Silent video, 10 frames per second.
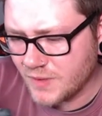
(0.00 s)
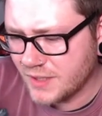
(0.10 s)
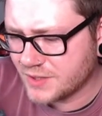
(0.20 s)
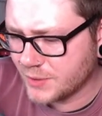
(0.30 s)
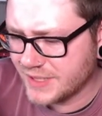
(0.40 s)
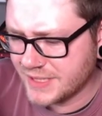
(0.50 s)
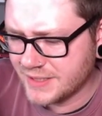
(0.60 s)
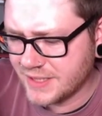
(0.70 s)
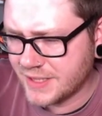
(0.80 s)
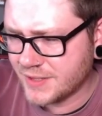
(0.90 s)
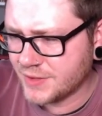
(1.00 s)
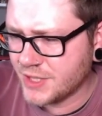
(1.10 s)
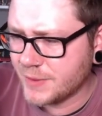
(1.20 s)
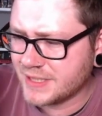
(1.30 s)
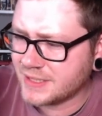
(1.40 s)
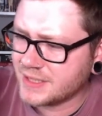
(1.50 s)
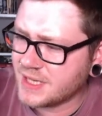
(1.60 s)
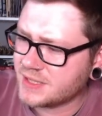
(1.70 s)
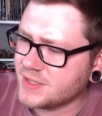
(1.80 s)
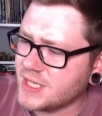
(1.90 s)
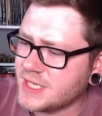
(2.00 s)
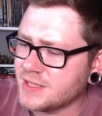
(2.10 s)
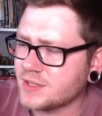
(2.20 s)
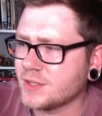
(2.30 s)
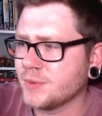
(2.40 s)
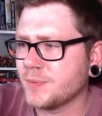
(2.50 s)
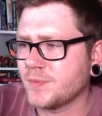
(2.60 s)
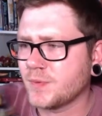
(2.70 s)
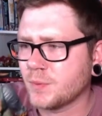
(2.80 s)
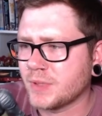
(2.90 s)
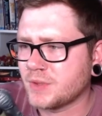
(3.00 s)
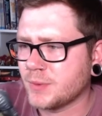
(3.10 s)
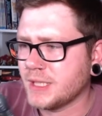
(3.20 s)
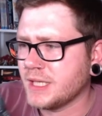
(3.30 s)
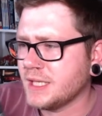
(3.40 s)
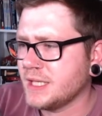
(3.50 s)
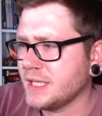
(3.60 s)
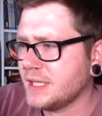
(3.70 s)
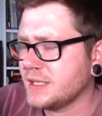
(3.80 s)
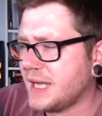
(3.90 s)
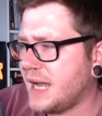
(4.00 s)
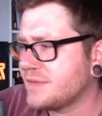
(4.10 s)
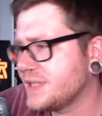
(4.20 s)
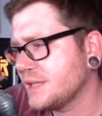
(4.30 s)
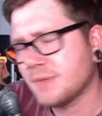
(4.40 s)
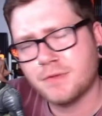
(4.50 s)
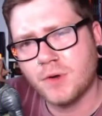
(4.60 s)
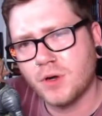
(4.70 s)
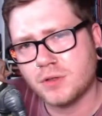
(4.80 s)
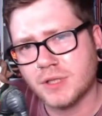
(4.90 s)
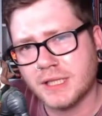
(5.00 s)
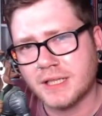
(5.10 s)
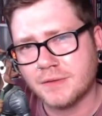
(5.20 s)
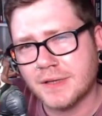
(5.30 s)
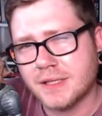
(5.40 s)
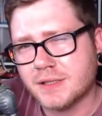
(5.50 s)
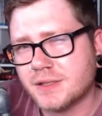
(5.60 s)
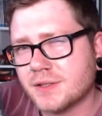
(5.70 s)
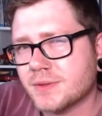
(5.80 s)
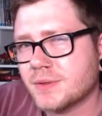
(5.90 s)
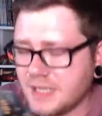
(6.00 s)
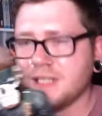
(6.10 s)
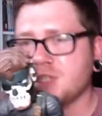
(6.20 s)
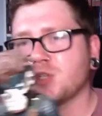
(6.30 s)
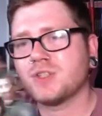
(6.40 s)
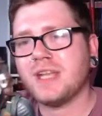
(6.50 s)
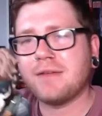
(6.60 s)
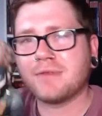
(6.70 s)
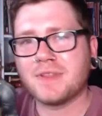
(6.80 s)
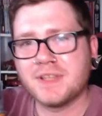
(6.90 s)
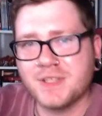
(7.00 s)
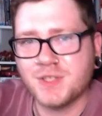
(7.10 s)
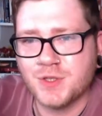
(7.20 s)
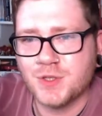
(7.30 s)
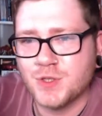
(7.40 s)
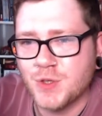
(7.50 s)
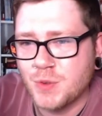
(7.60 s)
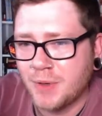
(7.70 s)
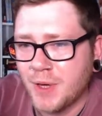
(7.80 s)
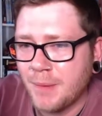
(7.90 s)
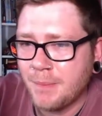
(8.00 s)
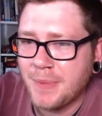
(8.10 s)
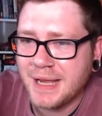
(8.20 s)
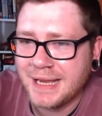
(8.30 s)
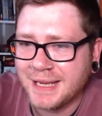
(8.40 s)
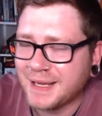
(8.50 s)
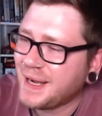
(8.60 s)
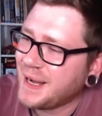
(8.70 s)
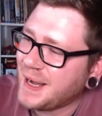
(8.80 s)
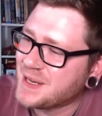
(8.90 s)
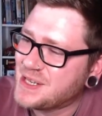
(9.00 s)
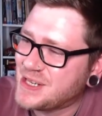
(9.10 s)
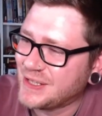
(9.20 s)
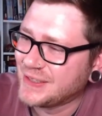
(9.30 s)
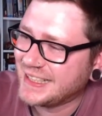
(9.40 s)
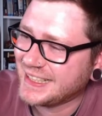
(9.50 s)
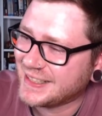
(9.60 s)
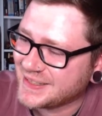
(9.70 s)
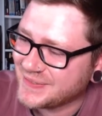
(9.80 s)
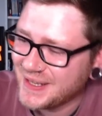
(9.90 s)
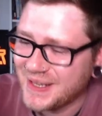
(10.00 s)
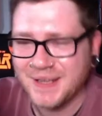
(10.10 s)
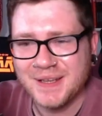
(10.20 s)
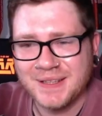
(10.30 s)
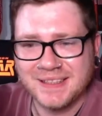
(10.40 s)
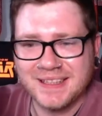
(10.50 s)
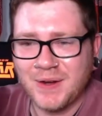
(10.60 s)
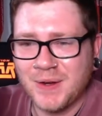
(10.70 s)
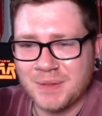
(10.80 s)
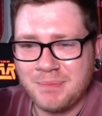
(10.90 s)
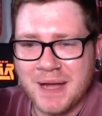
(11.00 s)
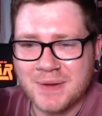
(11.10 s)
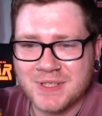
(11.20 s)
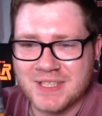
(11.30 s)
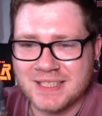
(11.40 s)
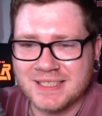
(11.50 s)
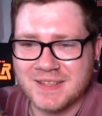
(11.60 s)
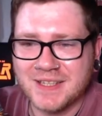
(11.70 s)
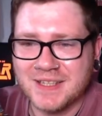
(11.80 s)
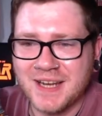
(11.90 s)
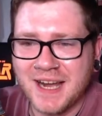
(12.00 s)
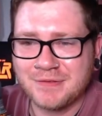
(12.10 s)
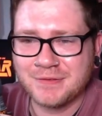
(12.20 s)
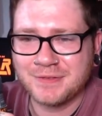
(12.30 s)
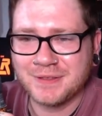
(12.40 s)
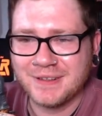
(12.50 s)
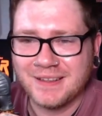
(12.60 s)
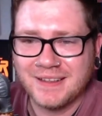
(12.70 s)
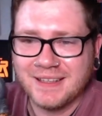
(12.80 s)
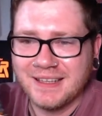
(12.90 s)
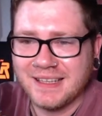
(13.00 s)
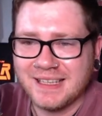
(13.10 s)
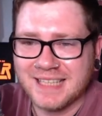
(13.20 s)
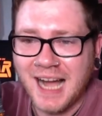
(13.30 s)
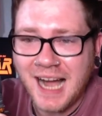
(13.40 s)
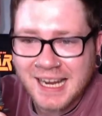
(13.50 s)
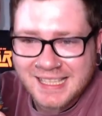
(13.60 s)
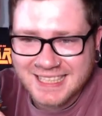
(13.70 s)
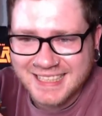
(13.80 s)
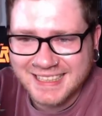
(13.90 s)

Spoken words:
So he's in the USSR sneaking suit, which we have seen before looking at figures. Everything's super big and chunky on him. All the pouches, the knife, his eyes.